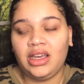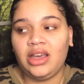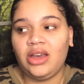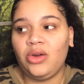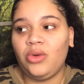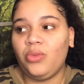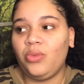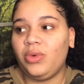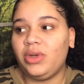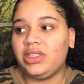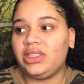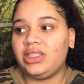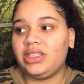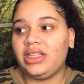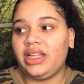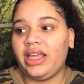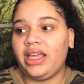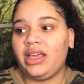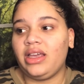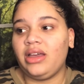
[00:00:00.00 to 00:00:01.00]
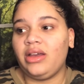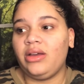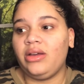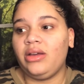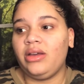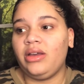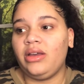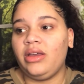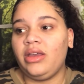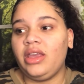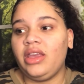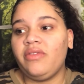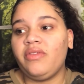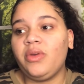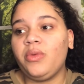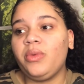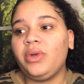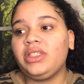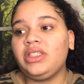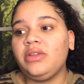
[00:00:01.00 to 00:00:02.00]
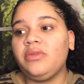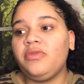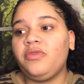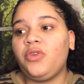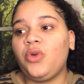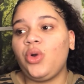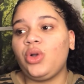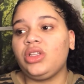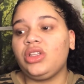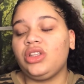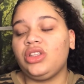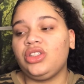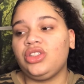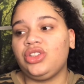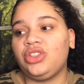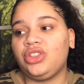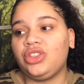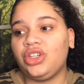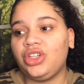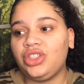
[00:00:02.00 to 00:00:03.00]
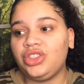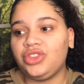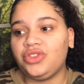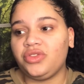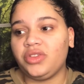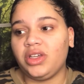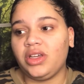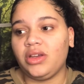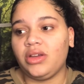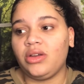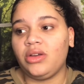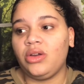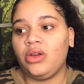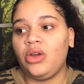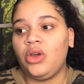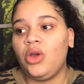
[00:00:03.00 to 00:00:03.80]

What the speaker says: Was, like, if it wasn't for the surgery,